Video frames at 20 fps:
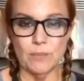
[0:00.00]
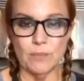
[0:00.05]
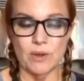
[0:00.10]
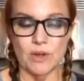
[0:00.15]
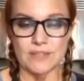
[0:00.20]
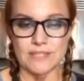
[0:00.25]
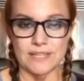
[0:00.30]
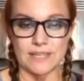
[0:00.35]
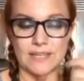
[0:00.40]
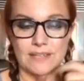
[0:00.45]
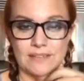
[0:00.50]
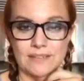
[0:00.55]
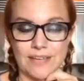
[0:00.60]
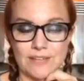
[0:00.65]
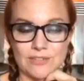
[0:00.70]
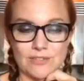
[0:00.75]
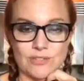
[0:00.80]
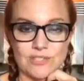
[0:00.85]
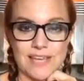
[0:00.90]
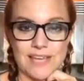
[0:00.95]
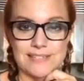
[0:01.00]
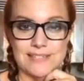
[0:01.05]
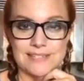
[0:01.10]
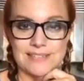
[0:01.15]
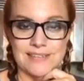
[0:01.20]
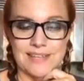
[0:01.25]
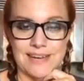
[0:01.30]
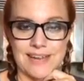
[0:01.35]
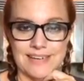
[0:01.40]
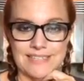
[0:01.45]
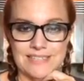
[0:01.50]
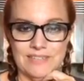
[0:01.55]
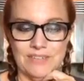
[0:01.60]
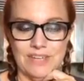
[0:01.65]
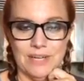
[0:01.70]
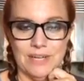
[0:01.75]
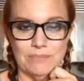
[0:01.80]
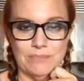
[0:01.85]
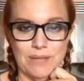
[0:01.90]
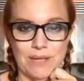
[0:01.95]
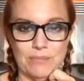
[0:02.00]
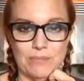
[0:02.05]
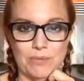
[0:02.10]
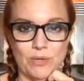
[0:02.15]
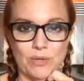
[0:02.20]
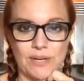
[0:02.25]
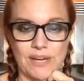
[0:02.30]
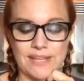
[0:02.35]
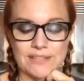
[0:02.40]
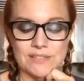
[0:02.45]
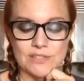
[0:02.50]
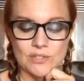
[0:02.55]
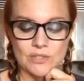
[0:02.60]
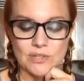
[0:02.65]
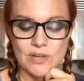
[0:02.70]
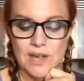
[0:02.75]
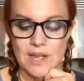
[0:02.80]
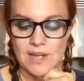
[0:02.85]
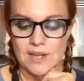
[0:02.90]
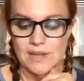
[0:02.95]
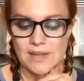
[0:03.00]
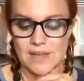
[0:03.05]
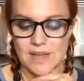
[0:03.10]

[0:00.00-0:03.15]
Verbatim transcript: you know, because it can exercise and activity can be a mood enhancer.